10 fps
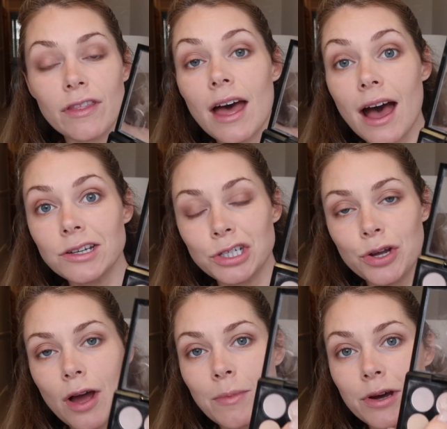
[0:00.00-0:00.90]
for the
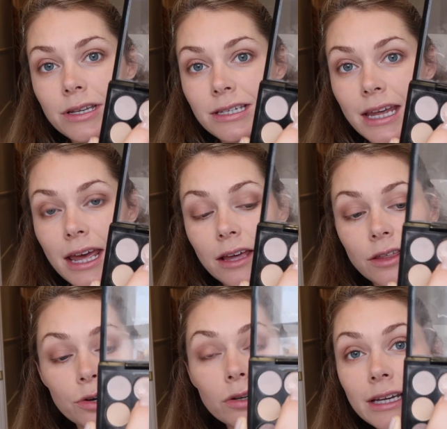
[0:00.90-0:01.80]
eyeshadow, I'm going to take
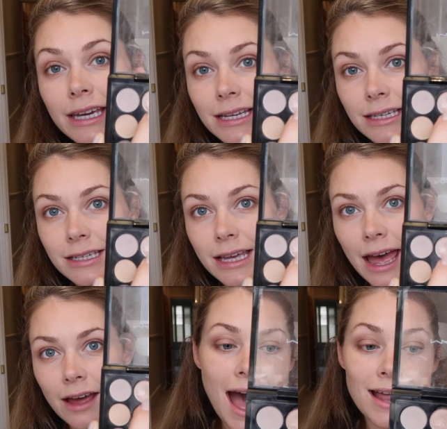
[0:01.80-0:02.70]
the colour Kitties
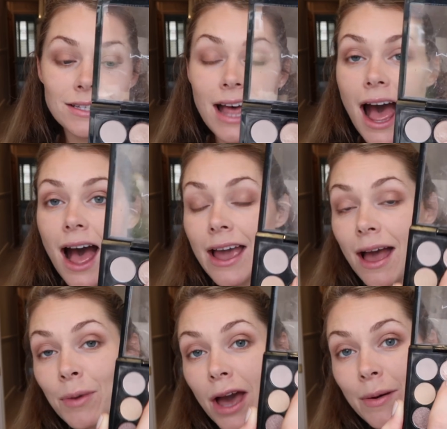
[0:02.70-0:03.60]
again, and I
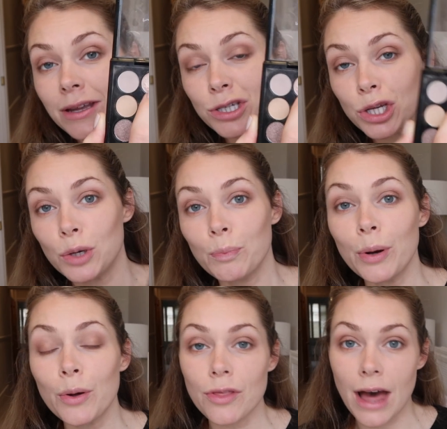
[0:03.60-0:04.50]
am going to
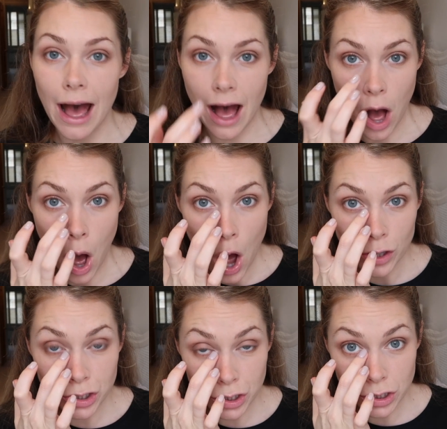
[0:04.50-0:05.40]
put that
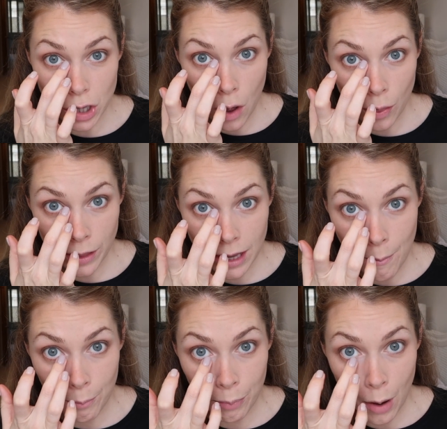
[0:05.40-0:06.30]
just on
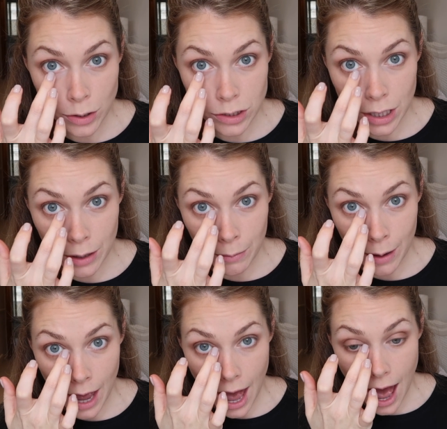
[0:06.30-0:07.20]
the bottom
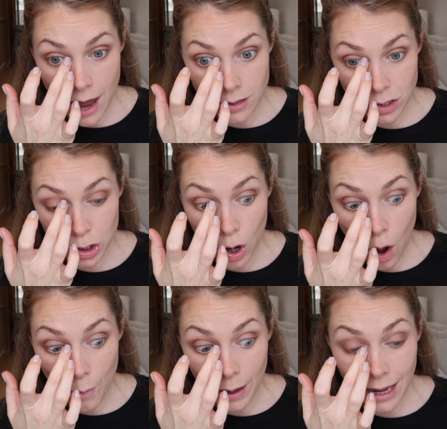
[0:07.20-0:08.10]
and
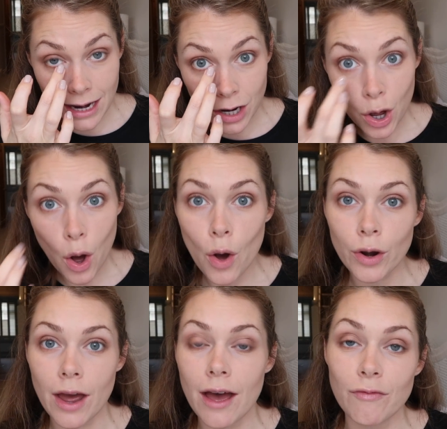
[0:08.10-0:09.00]
top inner
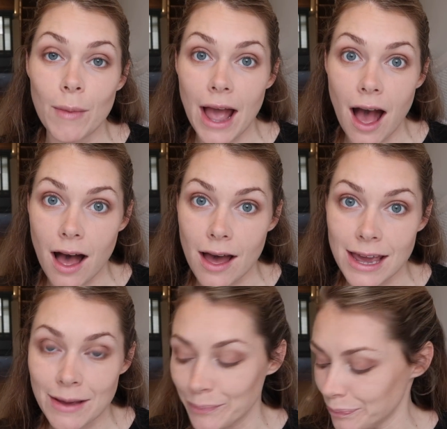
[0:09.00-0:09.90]
corner of my
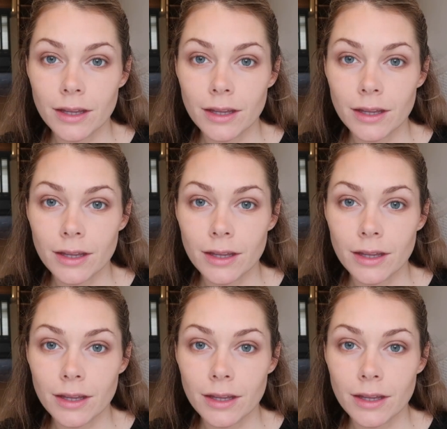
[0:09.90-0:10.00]
eye.